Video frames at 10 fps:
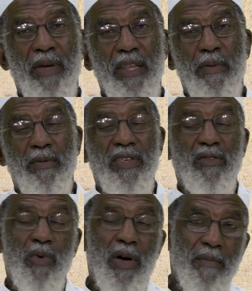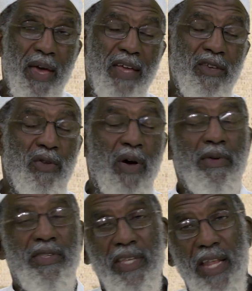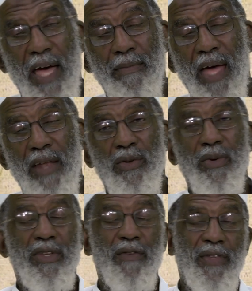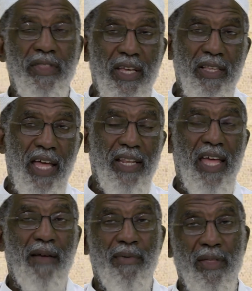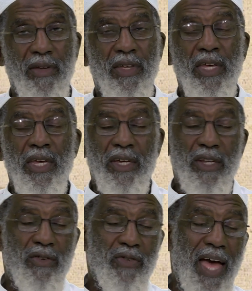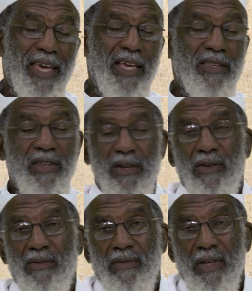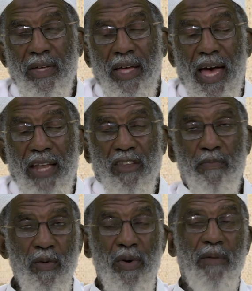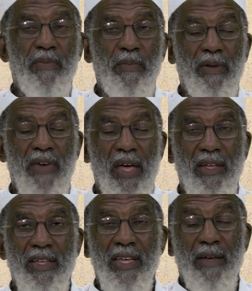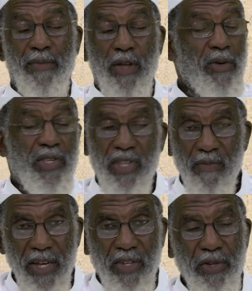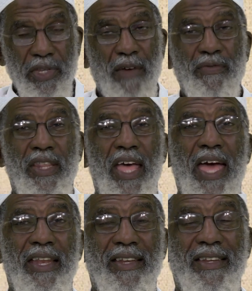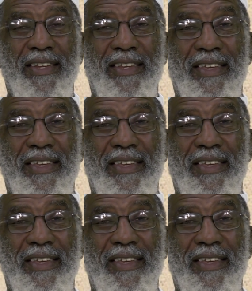And many people says, well, man, you know, I'm a sinner. I'm doing different things like that, brother. You know, so I guess, you know, I just be one of the people of hell. Don't submit yourself to that.